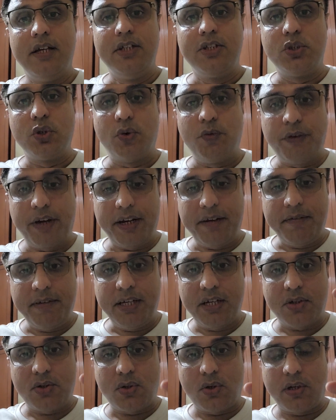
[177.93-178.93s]
So when
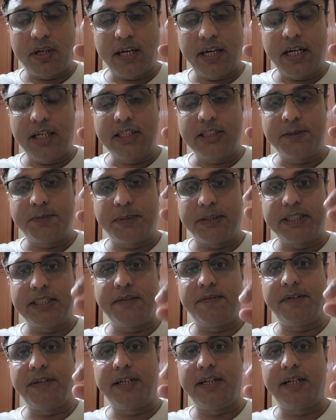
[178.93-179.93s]
we are talking
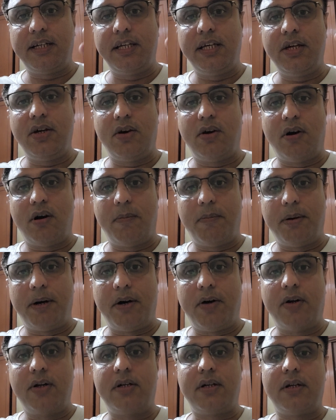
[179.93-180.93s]
specifically
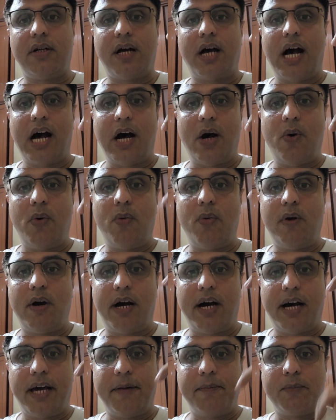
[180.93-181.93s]
about how
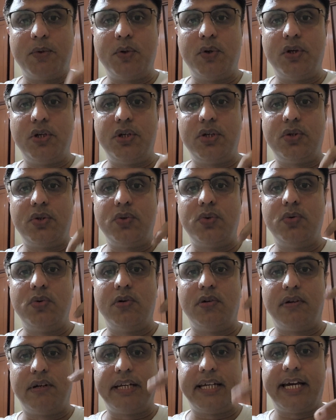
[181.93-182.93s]
I am going
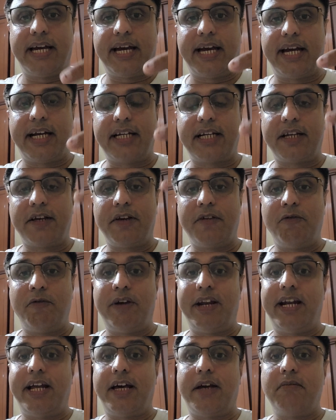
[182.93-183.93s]
to react
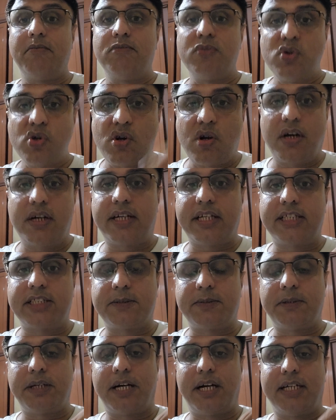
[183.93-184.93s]
when I am not
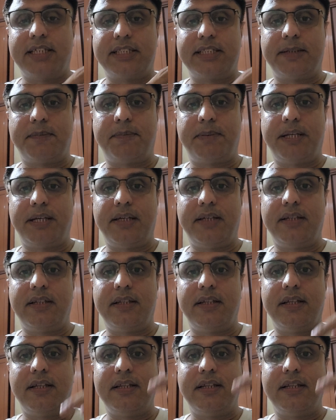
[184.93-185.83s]
accepting